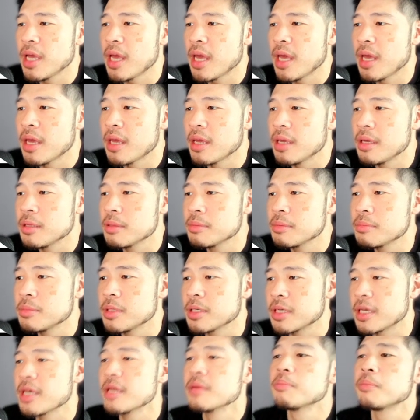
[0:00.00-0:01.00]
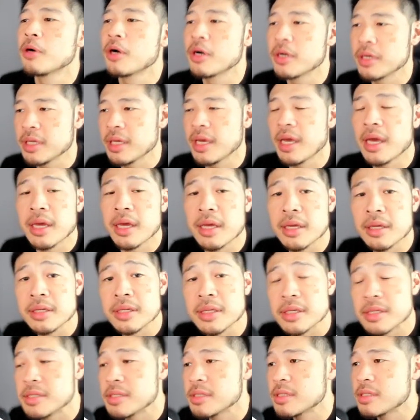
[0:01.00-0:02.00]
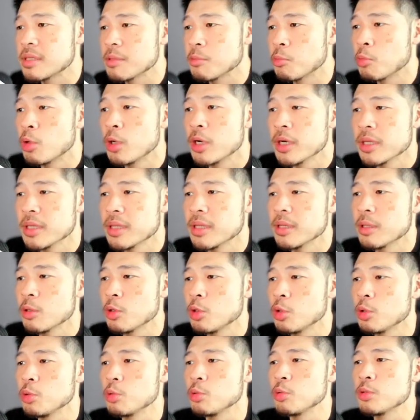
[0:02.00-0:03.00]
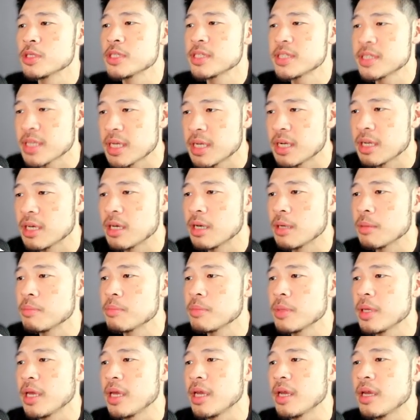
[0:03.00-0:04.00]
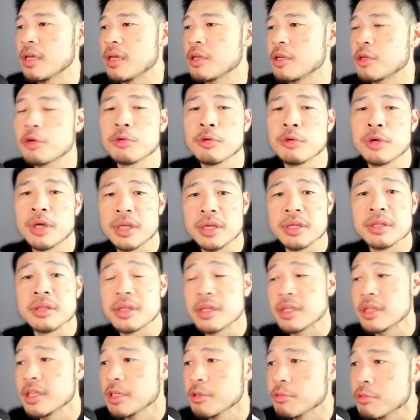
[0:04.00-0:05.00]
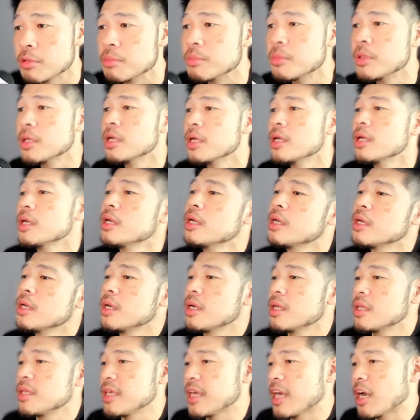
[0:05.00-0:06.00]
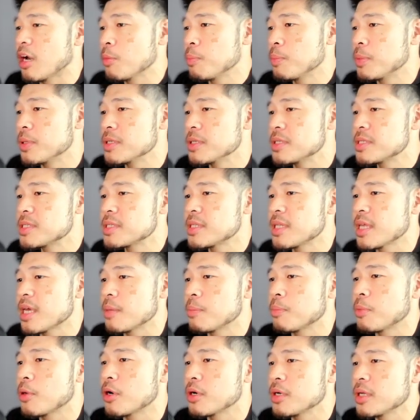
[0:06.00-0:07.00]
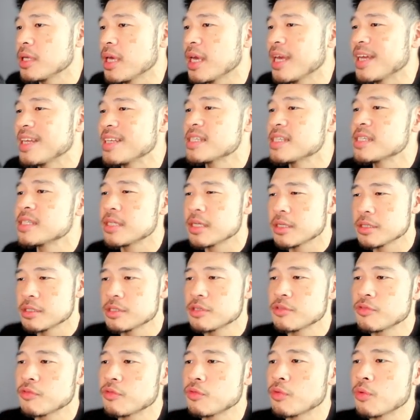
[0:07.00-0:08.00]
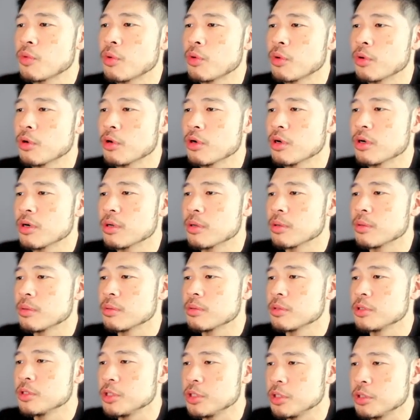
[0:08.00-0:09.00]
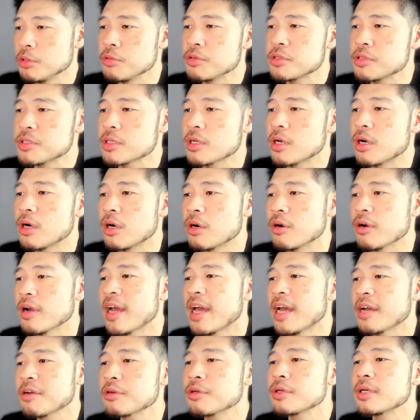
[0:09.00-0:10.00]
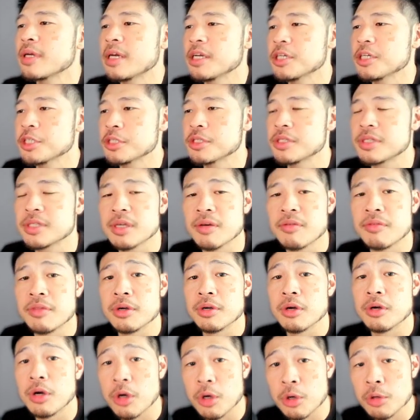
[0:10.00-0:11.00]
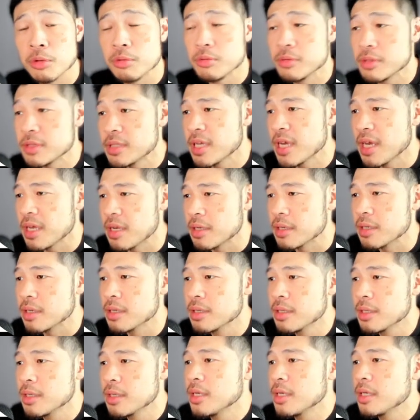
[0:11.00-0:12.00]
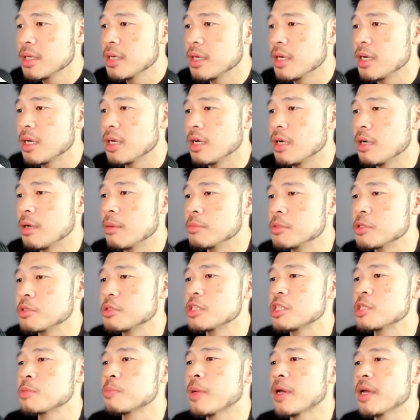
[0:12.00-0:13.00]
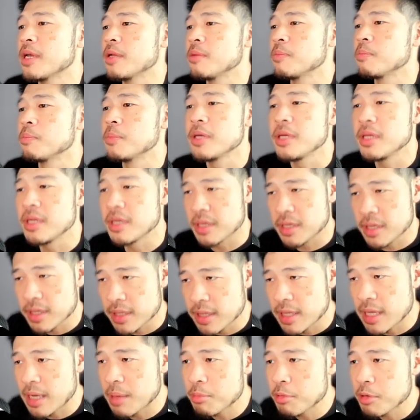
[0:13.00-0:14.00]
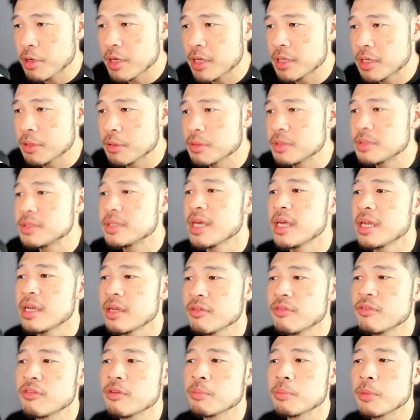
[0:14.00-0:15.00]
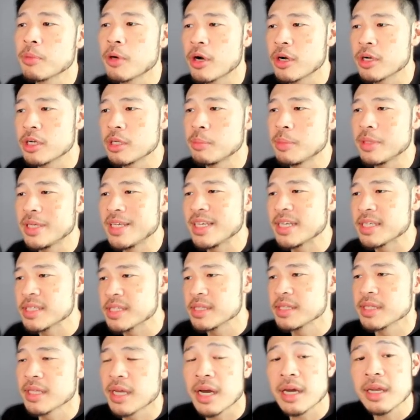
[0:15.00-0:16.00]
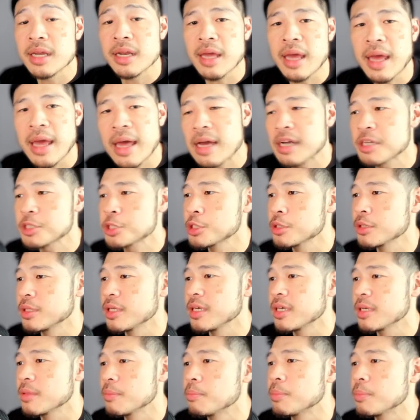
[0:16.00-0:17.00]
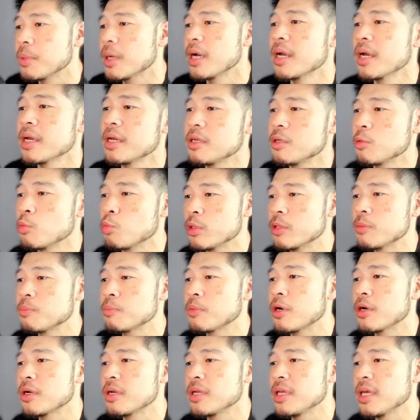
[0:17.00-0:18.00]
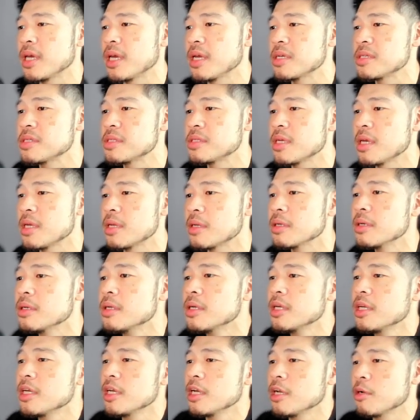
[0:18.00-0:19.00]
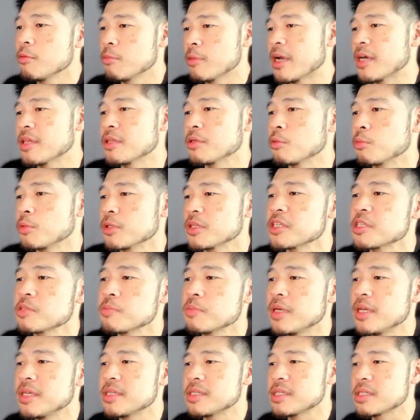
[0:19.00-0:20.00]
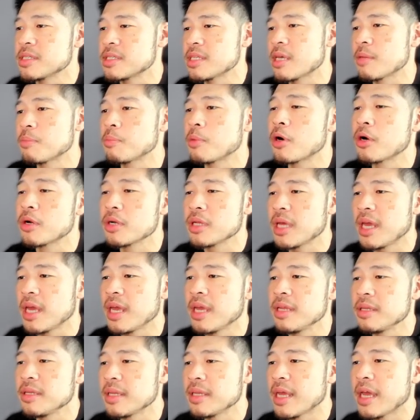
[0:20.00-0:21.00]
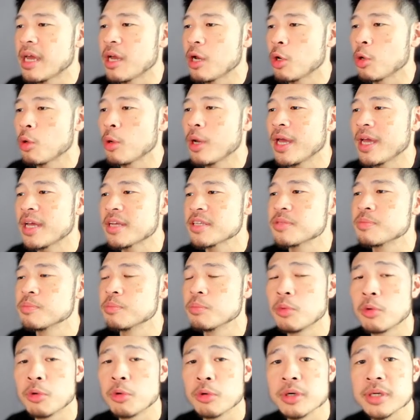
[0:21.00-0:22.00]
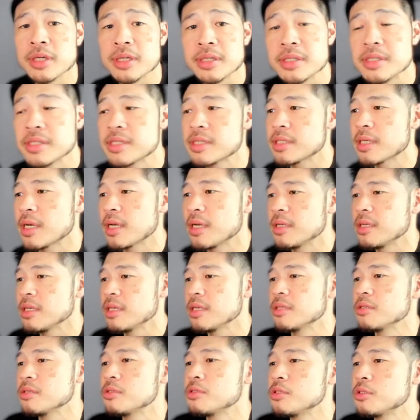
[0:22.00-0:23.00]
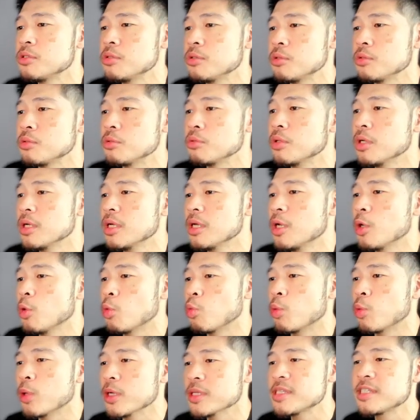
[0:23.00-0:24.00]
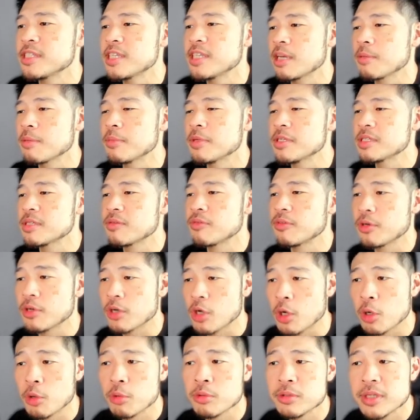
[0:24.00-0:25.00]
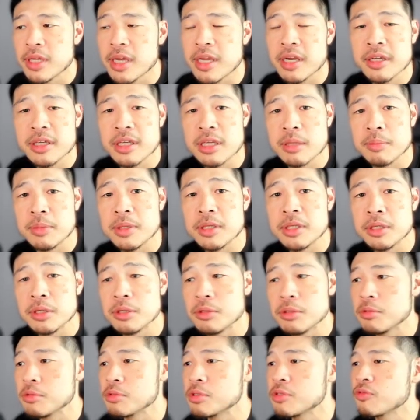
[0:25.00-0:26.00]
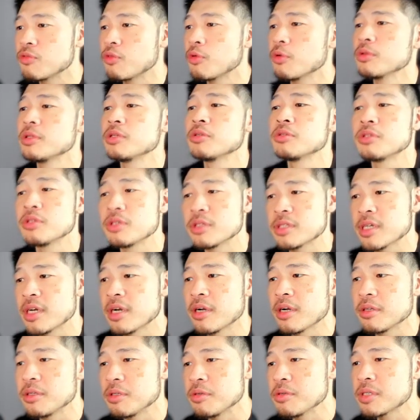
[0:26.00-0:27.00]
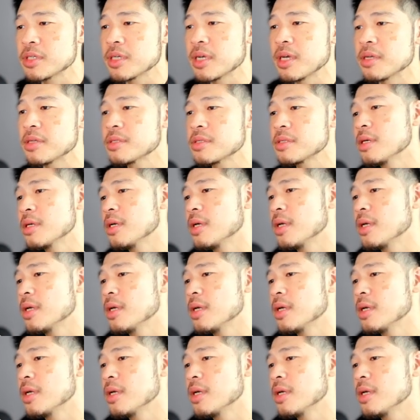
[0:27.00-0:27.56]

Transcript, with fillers: A, again, party A is the one who set up and created the clean room. The outputs that party A sends for use are aggregations of their own data um, so, despite being a collaborator, data from party B is not actually combined with party A's data. Rather, what this means is that party A now has more insight into what segments of their own data can be used for their desired use case.